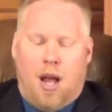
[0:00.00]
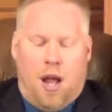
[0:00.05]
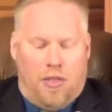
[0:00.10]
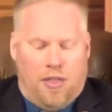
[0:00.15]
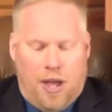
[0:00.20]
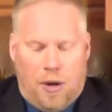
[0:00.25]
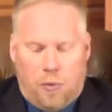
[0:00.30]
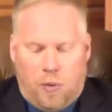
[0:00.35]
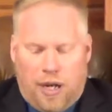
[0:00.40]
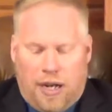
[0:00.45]

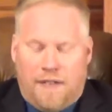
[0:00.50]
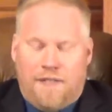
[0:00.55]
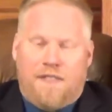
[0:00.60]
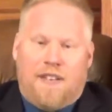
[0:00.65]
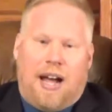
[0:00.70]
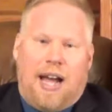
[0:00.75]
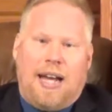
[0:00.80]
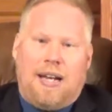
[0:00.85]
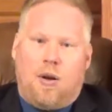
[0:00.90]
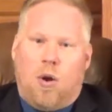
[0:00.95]
then we
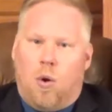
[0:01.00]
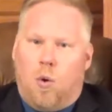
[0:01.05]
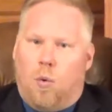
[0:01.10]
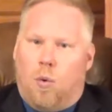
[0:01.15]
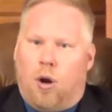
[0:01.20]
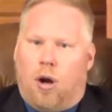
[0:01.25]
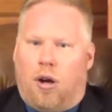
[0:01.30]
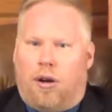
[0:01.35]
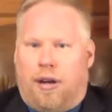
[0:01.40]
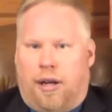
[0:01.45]
invite
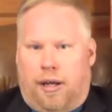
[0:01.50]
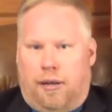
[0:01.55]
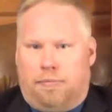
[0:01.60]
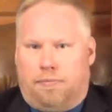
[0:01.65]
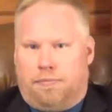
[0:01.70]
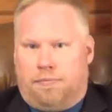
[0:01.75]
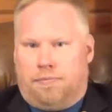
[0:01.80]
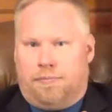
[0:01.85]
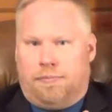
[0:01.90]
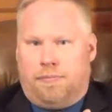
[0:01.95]
worry,
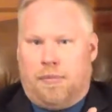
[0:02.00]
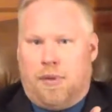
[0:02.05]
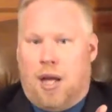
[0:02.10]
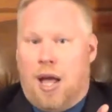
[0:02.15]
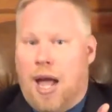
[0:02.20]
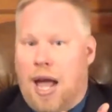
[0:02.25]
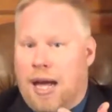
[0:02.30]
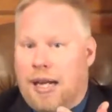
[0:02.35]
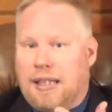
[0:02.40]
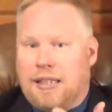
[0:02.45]

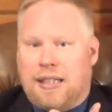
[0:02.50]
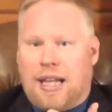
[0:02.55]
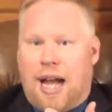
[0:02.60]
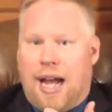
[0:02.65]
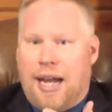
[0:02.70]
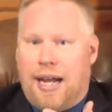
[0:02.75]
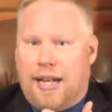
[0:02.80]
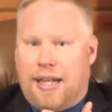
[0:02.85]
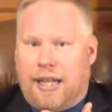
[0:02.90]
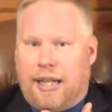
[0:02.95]

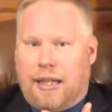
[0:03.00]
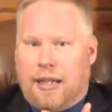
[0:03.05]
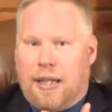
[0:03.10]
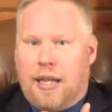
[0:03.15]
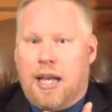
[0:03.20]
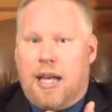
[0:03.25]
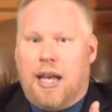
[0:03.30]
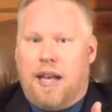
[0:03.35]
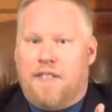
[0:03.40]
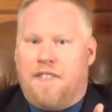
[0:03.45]
anxiety,
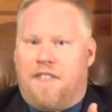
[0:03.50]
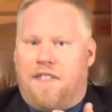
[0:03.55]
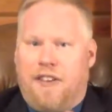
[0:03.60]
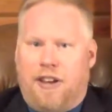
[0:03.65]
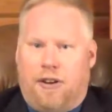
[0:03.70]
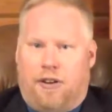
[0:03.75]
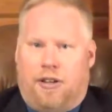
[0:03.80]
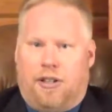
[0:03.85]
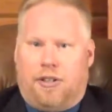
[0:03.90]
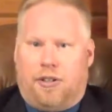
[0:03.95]
and
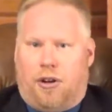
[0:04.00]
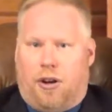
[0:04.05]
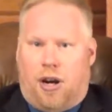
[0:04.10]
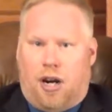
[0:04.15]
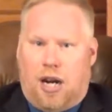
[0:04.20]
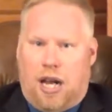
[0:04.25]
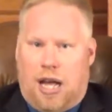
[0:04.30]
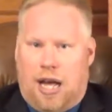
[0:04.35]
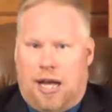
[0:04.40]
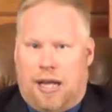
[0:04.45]
fear into our
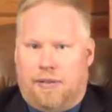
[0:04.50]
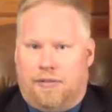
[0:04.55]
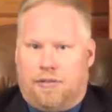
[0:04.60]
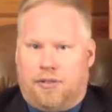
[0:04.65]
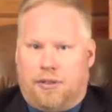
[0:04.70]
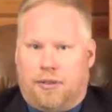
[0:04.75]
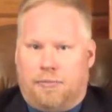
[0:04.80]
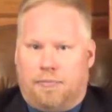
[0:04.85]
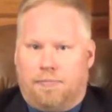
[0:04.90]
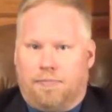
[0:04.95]

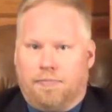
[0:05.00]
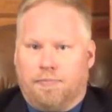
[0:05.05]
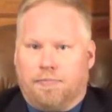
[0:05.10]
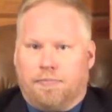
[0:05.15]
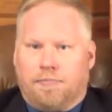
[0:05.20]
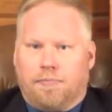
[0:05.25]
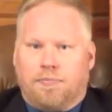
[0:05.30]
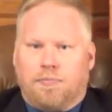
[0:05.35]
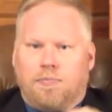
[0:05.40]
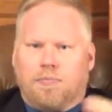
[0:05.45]
lives.
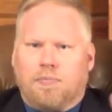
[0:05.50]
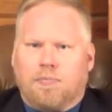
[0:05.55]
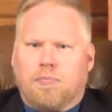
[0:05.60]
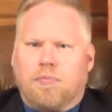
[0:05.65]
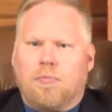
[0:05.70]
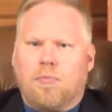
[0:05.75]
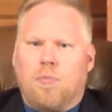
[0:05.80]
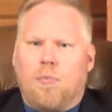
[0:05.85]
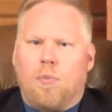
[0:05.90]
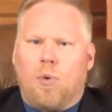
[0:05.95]

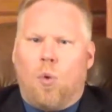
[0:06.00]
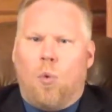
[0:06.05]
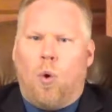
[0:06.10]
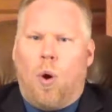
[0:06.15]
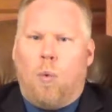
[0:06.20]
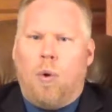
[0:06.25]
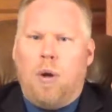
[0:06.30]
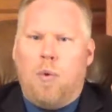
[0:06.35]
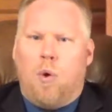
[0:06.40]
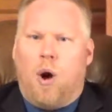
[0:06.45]

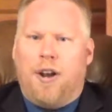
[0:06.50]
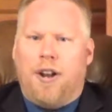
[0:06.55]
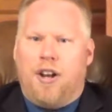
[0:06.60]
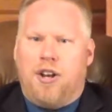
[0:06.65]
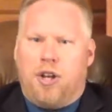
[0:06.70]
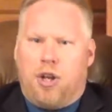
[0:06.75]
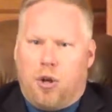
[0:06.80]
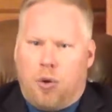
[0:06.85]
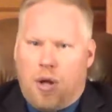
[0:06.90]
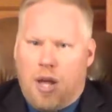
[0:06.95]
What we want to
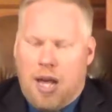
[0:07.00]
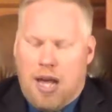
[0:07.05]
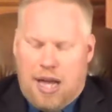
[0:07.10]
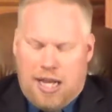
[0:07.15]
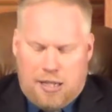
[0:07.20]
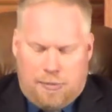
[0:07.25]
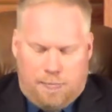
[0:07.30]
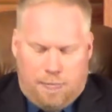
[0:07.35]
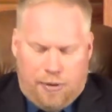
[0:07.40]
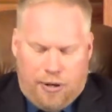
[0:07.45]
do
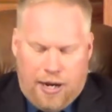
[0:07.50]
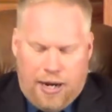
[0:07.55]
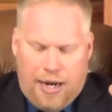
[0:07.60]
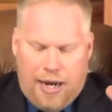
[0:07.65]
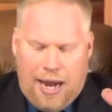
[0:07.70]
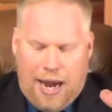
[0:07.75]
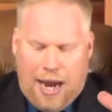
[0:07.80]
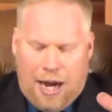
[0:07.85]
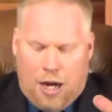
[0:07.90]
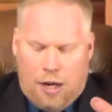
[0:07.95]
is
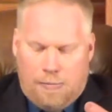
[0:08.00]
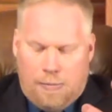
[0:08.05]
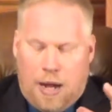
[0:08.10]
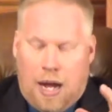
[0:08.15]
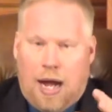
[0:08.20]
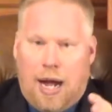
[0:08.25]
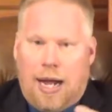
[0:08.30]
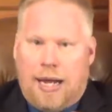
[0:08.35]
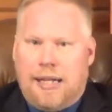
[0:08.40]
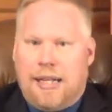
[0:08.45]
bring our
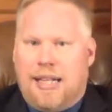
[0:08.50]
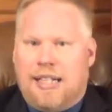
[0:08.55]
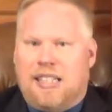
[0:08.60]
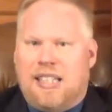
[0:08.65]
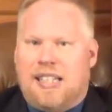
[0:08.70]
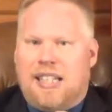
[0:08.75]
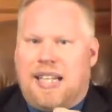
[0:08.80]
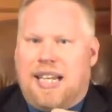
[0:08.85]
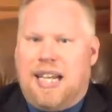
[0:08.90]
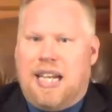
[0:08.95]
mind
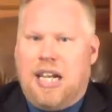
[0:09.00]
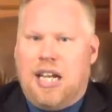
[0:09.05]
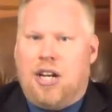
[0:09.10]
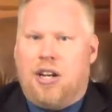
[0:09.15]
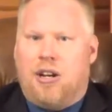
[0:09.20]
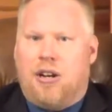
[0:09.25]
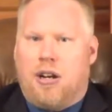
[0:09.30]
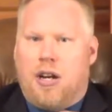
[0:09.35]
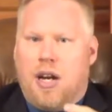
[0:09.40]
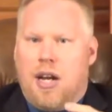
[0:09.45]
into the
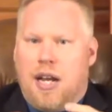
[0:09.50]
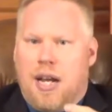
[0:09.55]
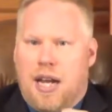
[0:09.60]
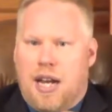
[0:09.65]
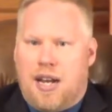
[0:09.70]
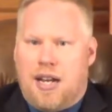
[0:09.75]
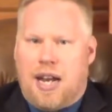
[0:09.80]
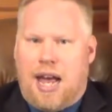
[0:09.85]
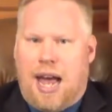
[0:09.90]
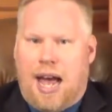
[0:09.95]
here
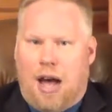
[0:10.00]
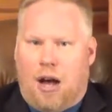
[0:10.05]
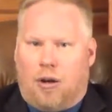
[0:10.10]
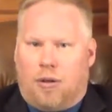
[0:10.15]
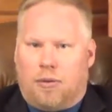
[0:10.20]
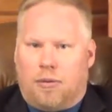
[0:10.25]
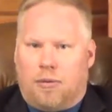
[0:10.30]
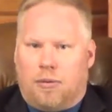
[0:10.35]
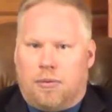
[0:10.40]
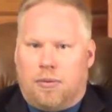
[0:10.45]
and
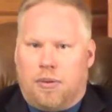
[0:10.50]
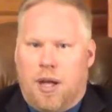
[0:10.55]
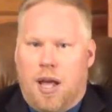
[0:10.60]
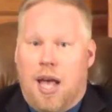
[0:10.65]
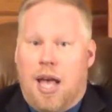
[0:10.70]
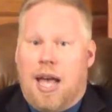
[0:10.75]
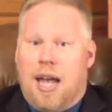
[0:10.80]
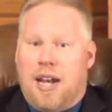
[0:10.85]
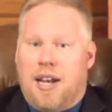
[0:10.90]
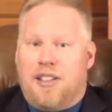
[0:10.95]
now.
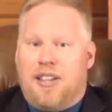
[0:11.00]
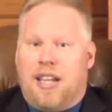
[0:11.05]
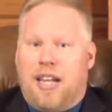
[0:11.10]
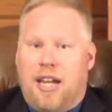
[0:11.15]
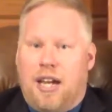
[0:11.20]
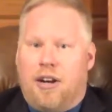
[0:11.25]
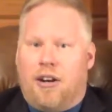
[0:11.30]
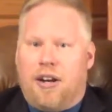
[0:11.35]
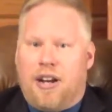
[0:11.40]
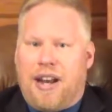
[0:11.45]
And in the
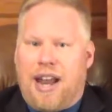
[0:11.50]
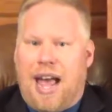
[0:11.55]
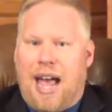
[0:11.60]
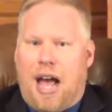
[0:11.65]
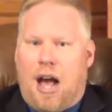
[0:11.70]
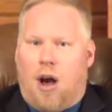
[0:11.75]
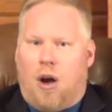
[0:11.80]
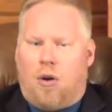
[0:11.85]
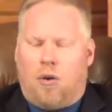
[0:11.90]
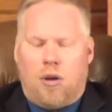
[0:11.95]
here and
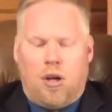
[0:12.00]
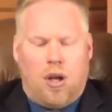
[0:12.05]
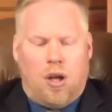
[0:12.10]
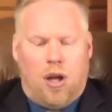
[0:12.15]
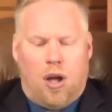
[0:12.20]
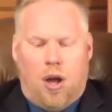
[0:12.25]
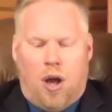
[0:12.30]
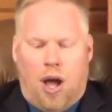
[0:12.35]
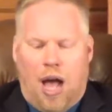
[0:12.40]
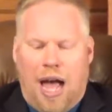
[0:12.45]
now,
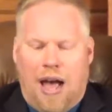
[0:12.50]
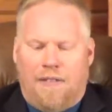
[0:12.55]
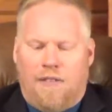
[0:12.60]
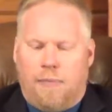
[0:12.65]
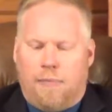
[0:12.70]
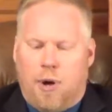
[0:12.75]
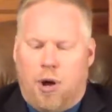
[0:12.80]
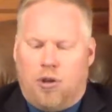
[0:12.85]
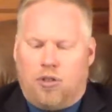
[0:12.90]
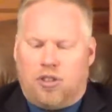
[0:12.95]
have
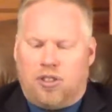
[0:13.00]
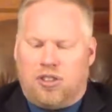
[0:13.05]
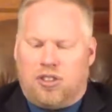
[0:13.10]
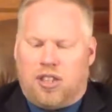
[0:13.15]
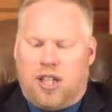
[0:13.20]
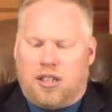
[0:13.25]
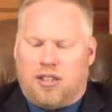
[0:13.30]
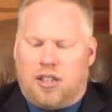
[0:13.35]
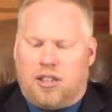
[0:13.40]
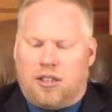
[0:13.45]
emotions
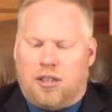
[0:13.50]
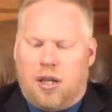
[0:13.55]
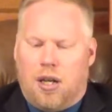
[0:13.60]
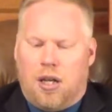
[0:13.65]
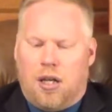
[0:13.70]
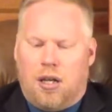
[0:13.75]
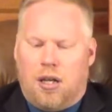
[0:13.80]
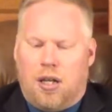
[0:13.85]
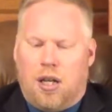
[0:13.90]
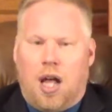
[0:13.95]
such as
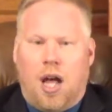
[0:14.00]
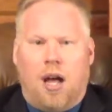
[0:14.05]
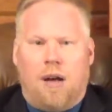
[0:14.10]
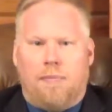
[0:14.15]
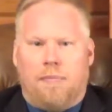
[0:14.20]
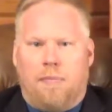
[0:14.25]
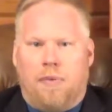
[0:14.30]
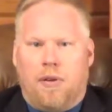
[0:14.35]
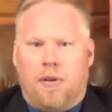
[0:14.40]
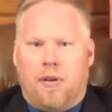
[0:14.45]

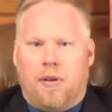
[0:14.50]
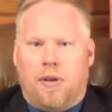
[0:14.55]
love,